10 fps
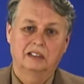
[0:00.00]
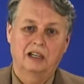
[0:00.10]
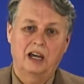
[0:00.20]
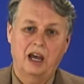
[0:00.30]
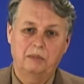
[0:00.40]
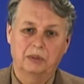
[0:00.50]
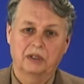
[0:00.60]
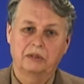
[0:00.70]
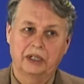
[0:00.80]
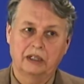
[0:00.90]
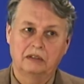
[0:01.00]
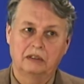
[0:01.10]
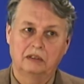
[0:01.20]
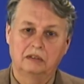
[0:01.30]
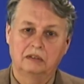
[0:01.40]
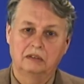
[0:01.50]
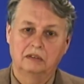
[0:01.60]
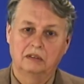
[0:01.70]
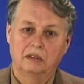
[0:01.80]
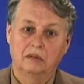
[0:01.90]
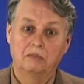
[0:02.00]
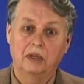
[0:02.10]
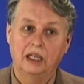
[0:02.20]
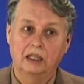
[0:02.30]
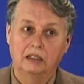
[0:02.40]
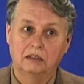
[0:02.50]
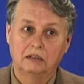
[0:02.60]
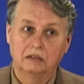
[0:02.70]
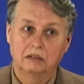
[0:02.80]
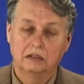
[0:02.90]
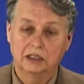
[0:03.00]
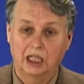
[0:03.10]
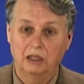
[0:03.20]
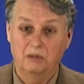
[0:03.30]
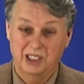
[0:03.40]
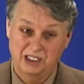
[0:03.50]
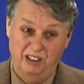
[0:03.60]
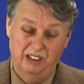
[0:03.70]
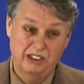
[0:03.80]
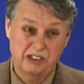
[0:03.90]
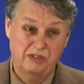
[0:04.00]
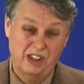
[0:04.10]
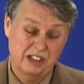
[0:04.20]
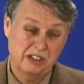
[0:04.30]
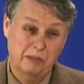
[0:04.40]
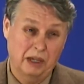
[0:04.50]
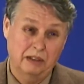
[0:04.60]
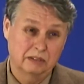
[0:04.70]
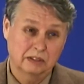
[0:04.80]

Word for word: a hypercritical male saying, what's all this fuss about?